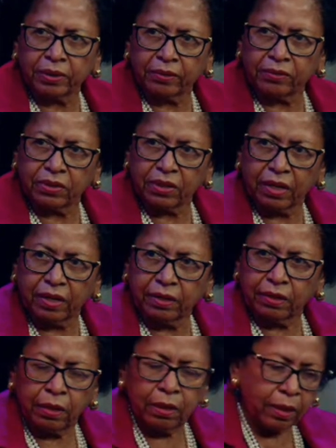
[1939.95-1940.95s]
outside.
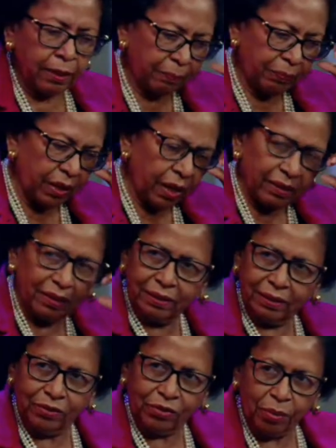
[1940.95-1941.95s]
Um,
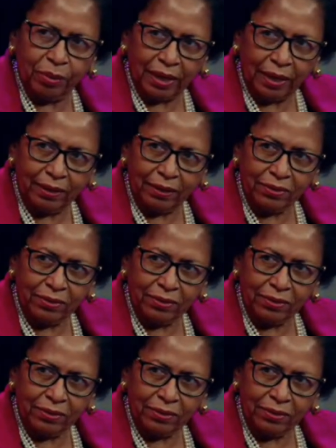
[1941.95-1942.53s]
you know what that is?